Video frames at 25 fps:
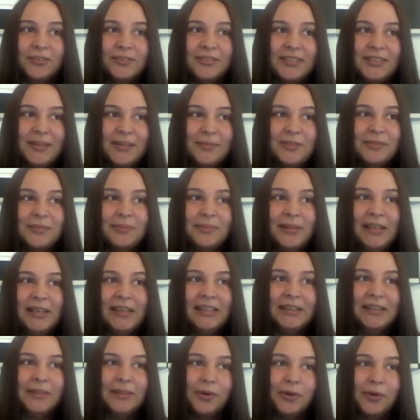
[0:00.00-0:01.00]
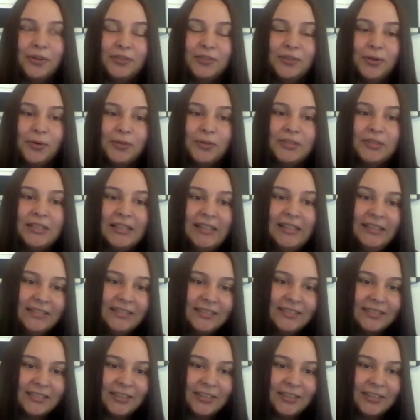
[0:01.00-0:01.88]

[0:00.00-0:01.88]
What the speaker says: seem to be the most naughty.